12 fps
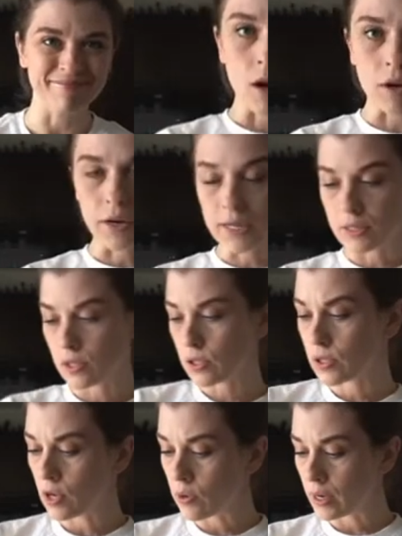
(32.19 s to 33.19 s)
All right,
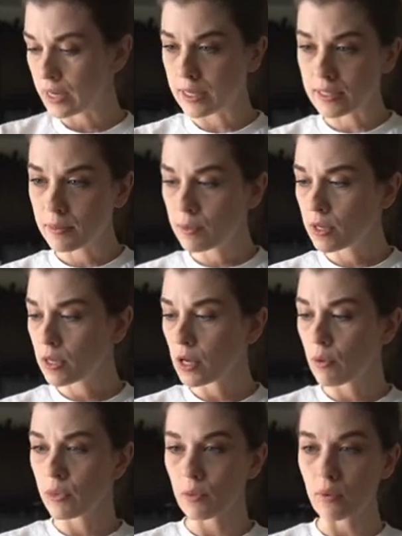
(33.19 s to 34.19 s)
so I guess I'm gonna
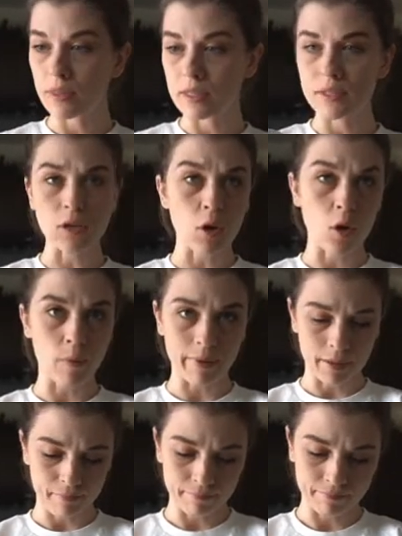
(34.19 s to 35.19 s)
go with the one that is
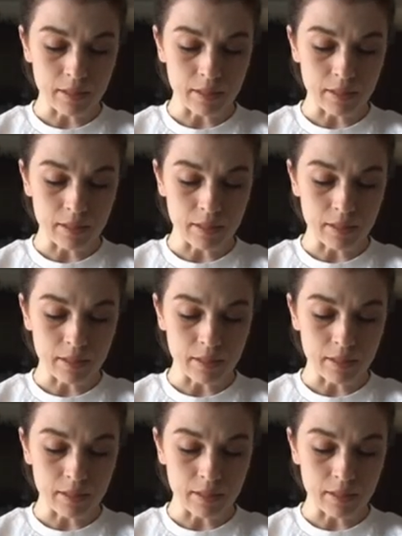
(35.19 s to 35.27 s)
open.